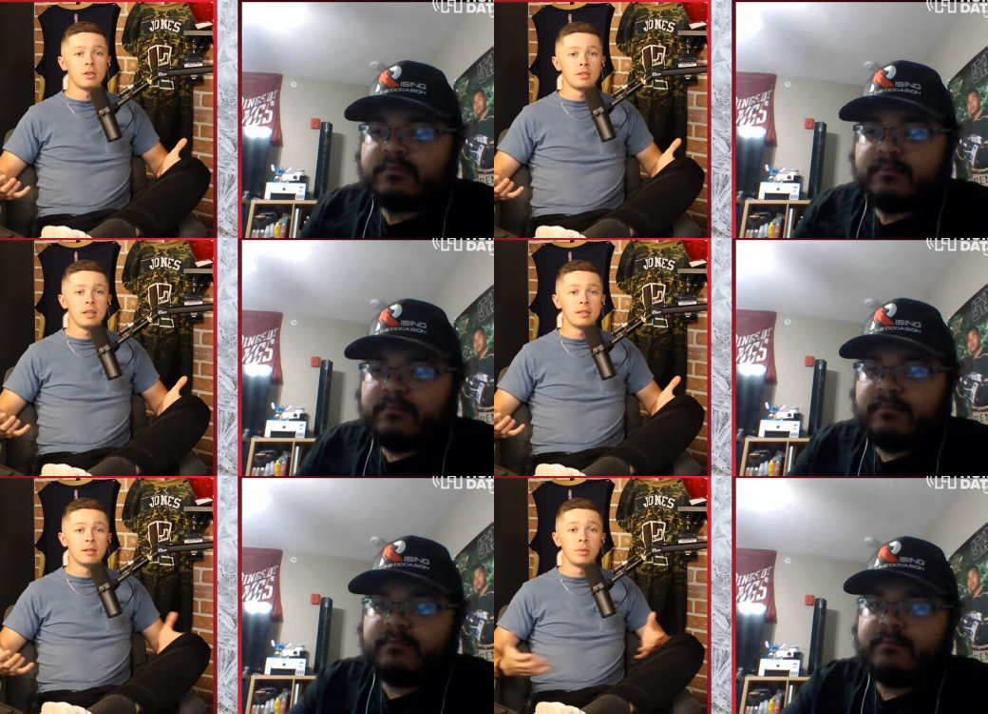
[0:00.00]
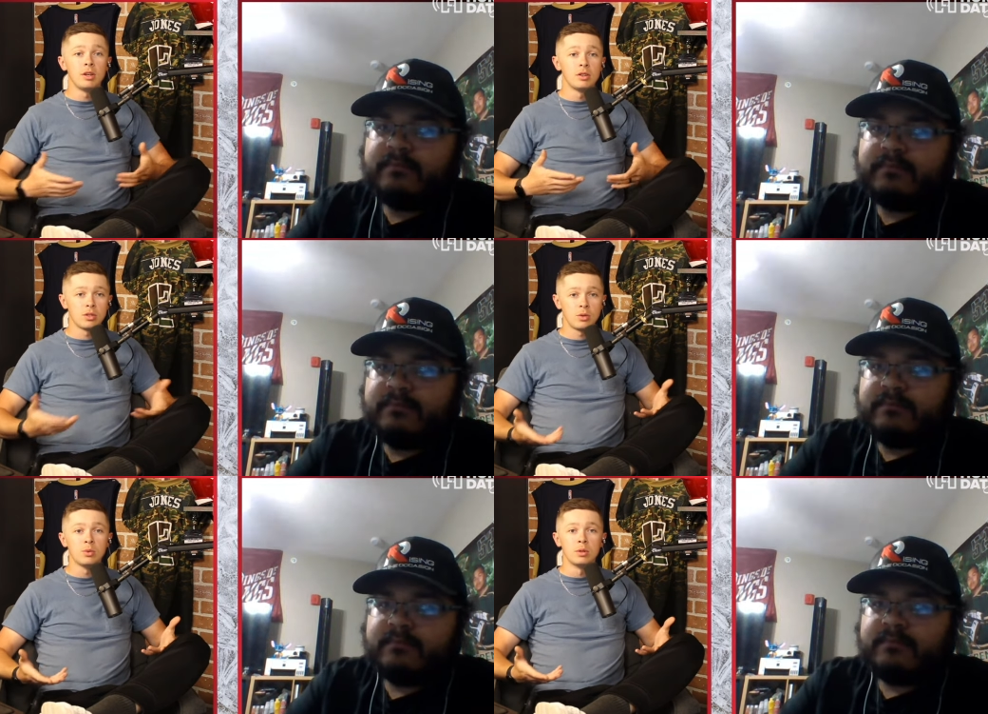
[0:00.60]
Speaker 1: your season but your
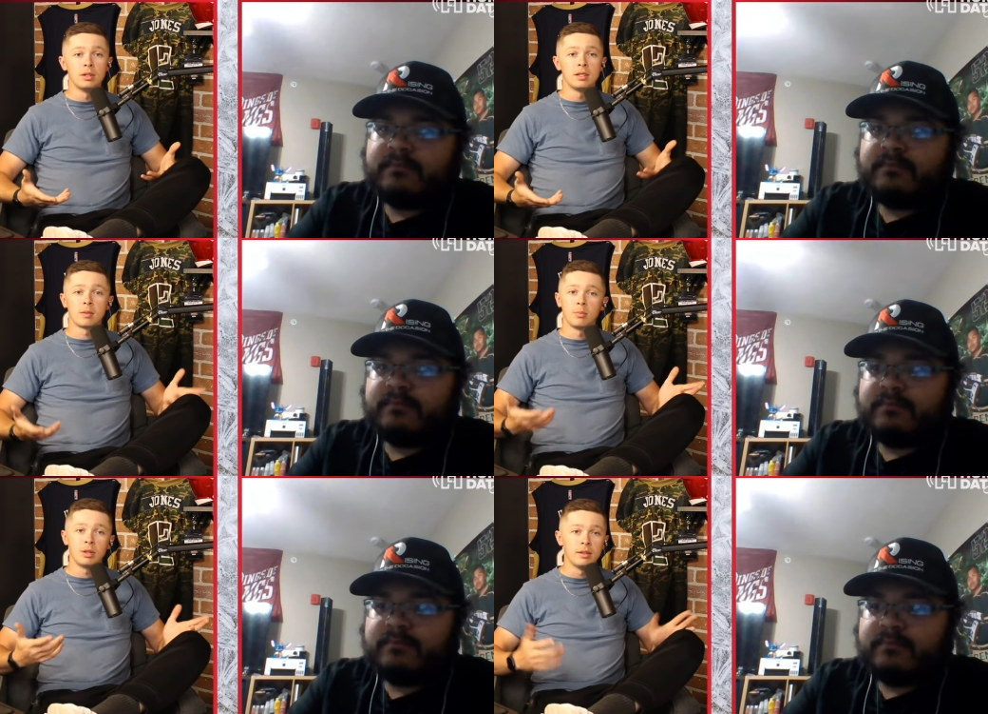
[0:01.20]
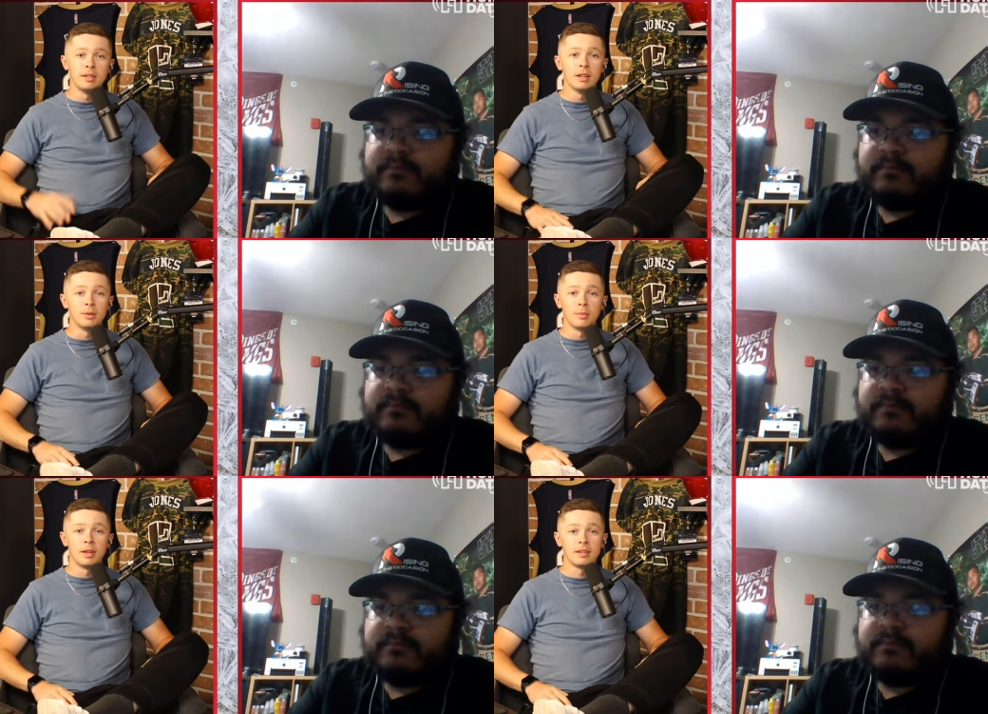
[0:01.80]
school is completely done
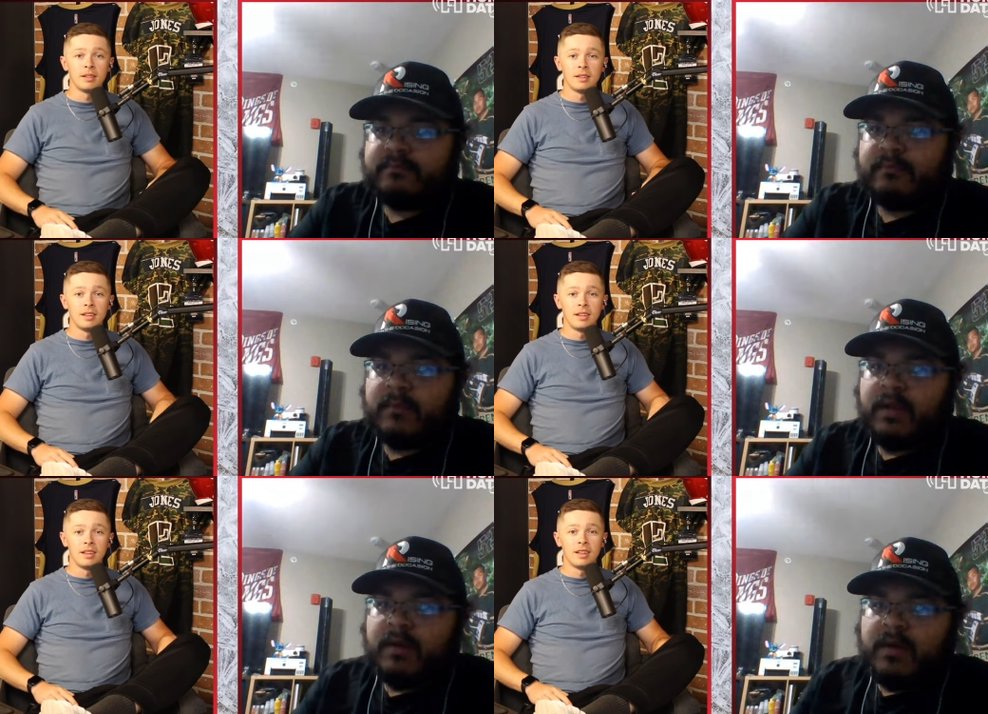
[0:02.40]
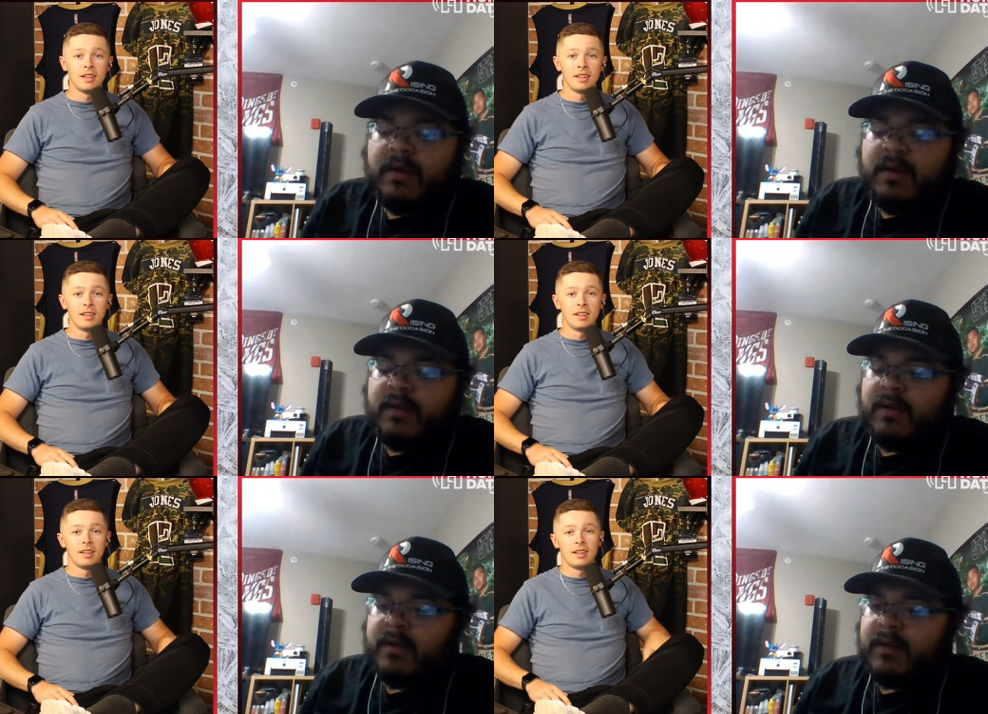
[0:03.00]
with man
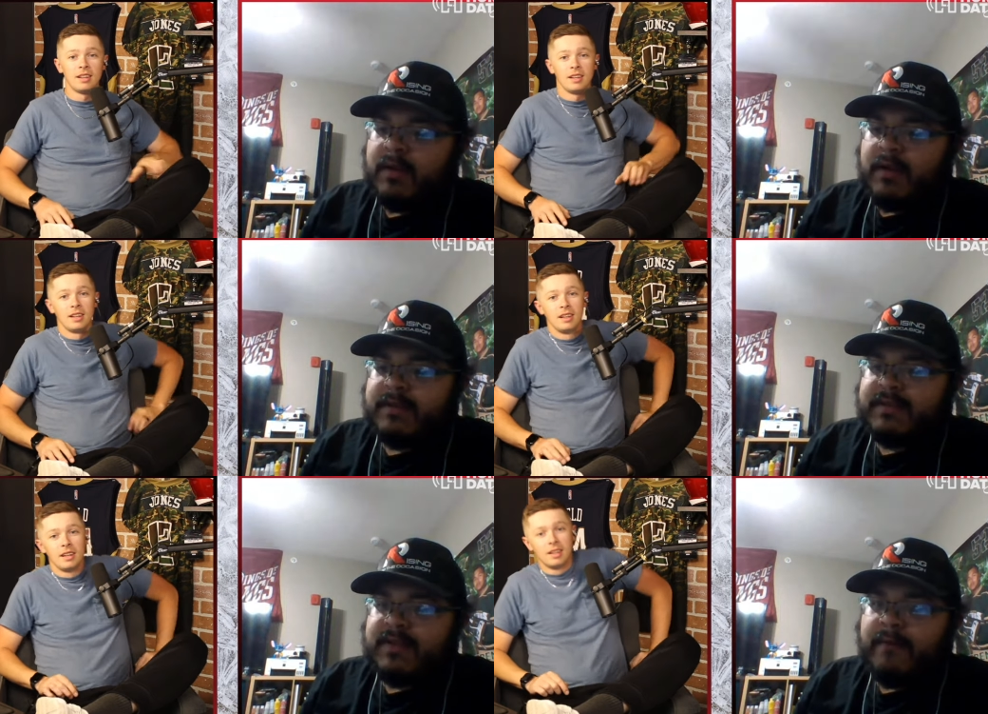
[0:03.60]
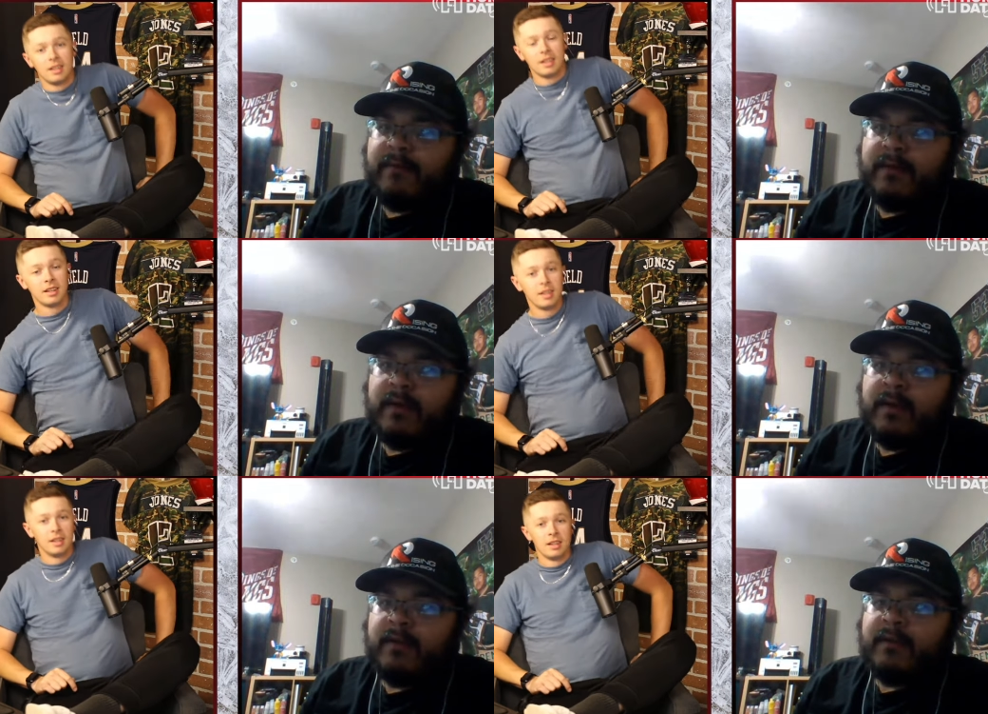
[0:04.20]
Speaker 2: it's
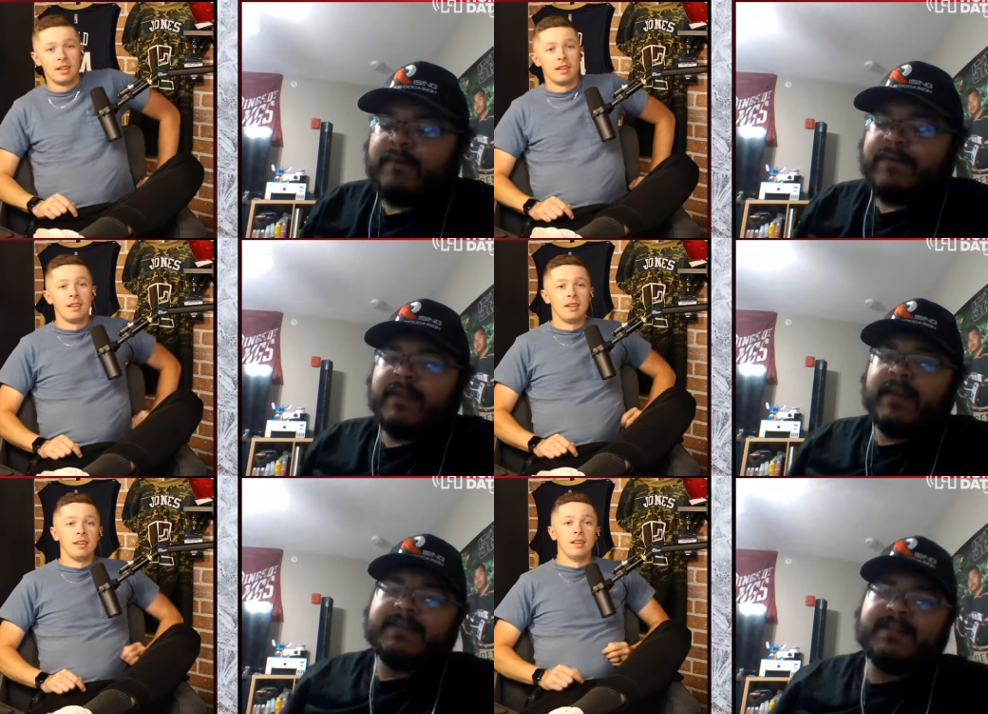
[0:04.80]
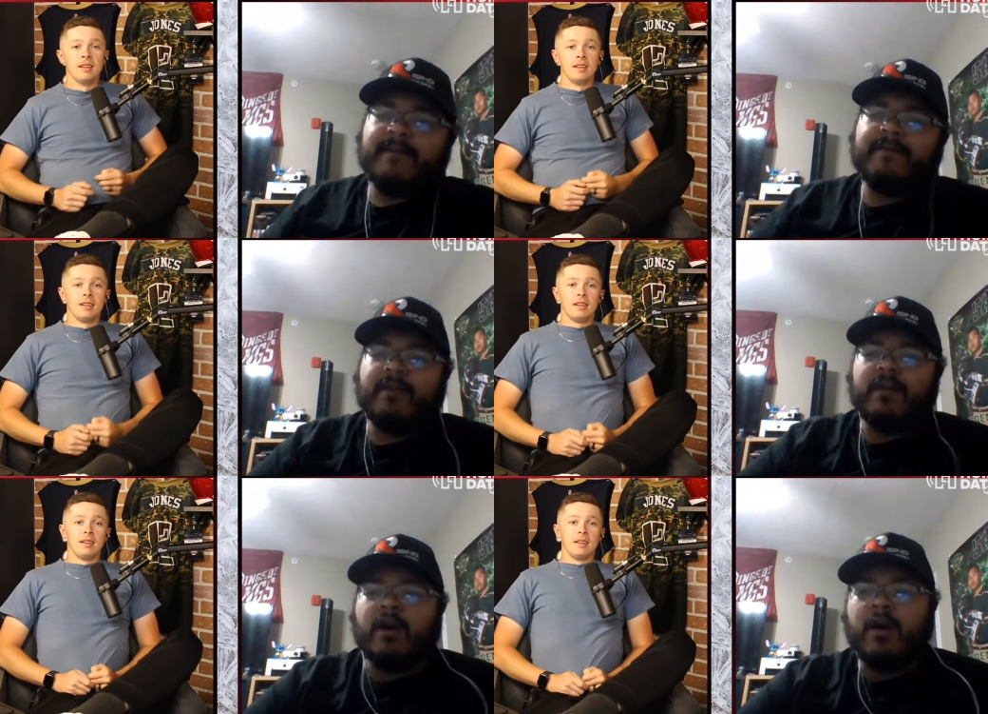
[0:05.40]
definitely it's
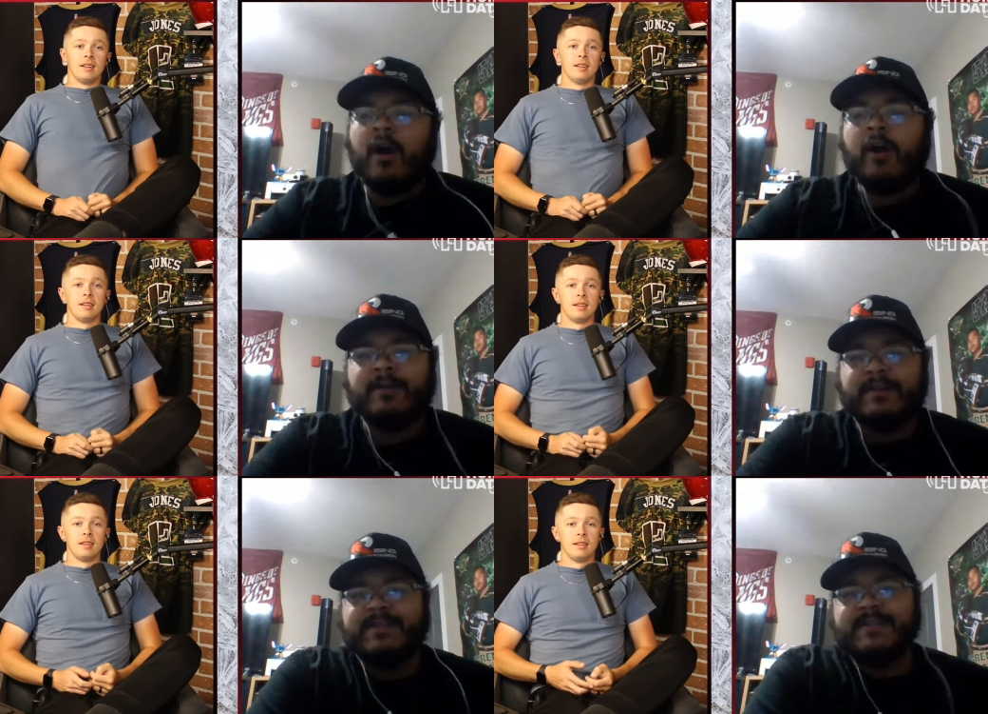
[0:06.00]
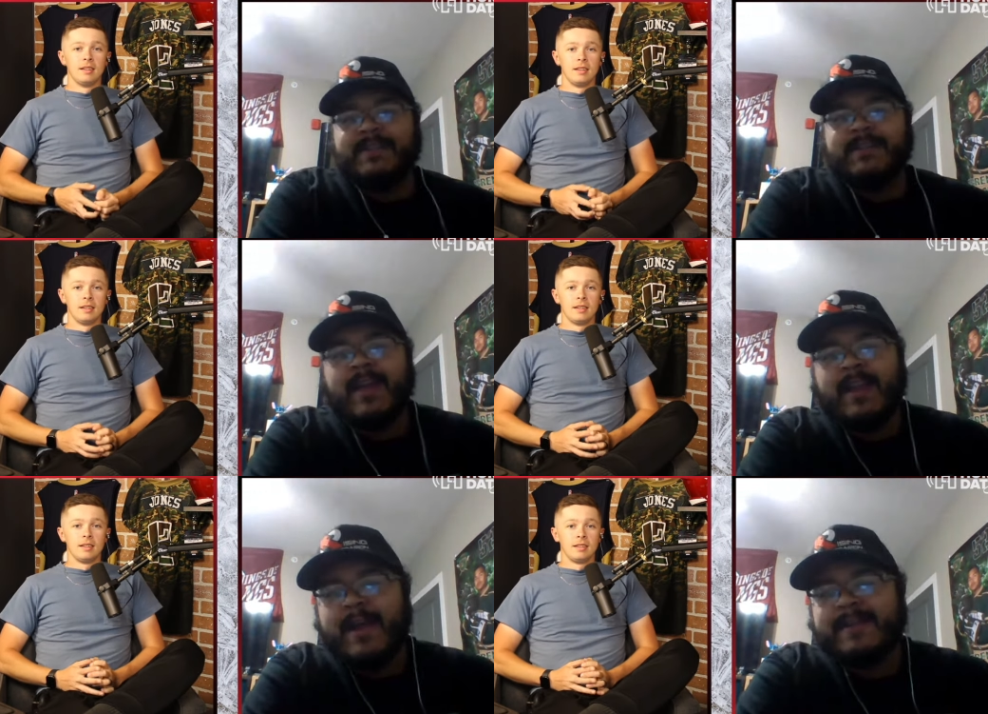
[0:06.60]
definitely hard to see
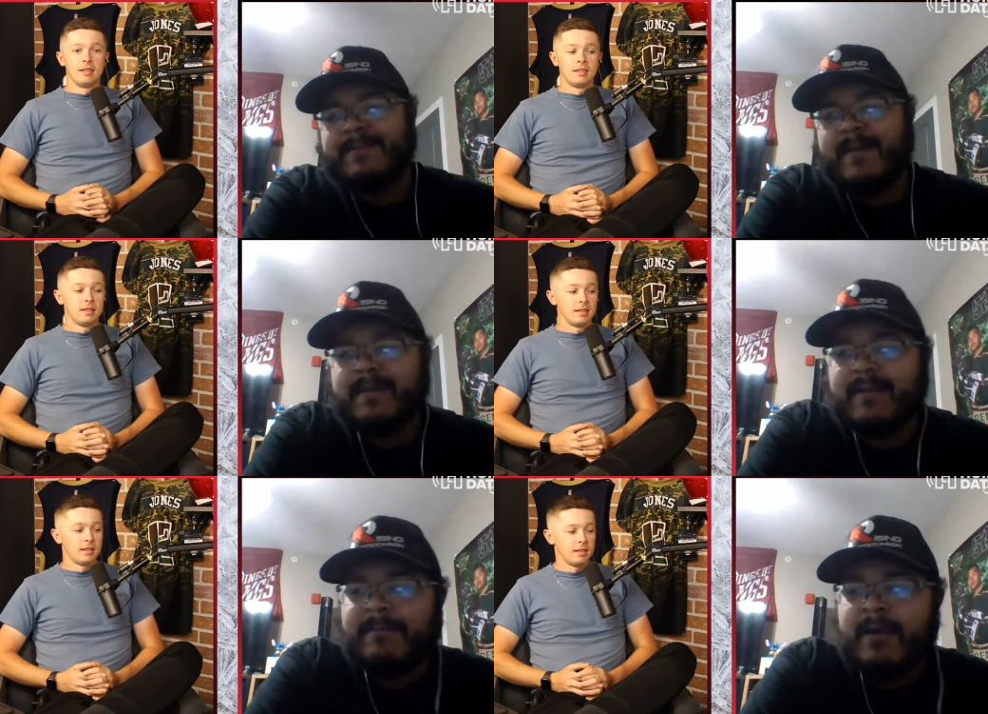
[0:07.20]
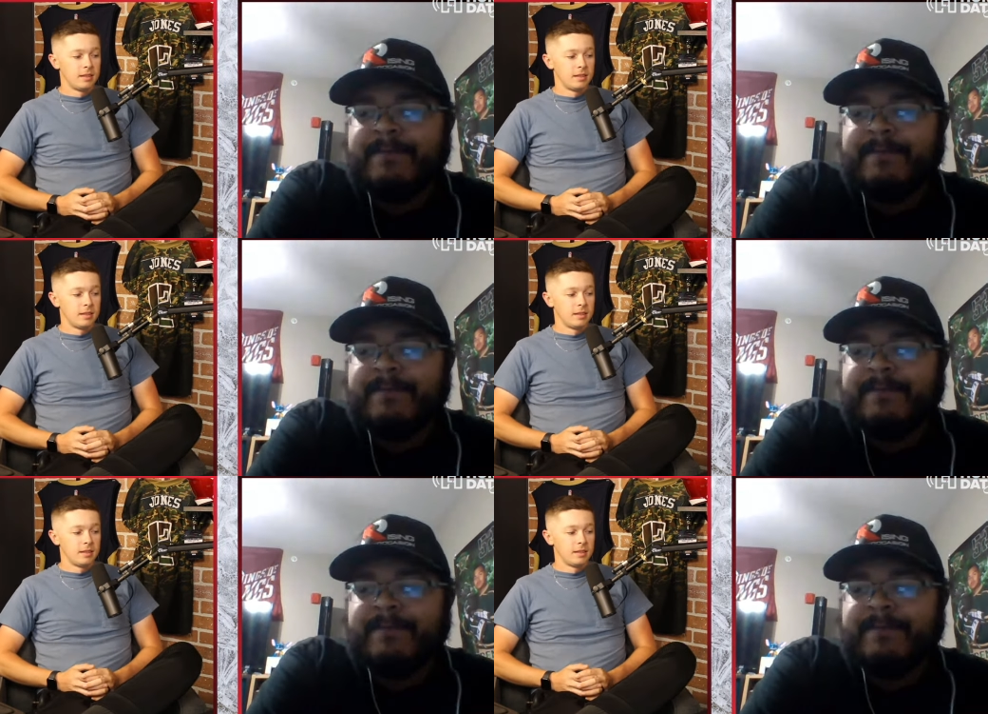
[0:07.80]
that aspect i